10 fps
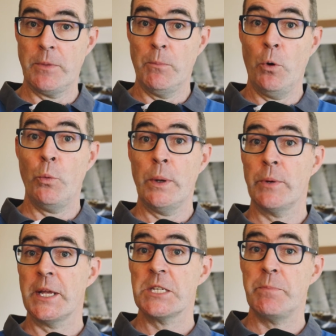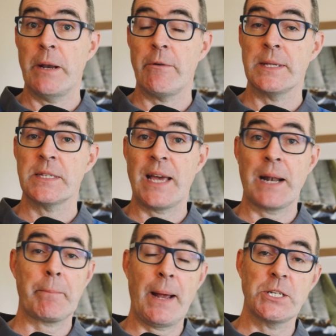the more we would experience
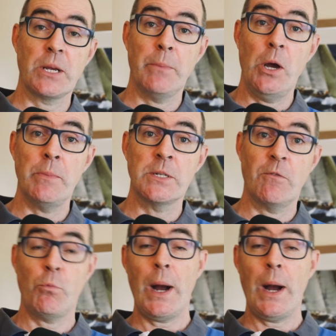that magic moment of,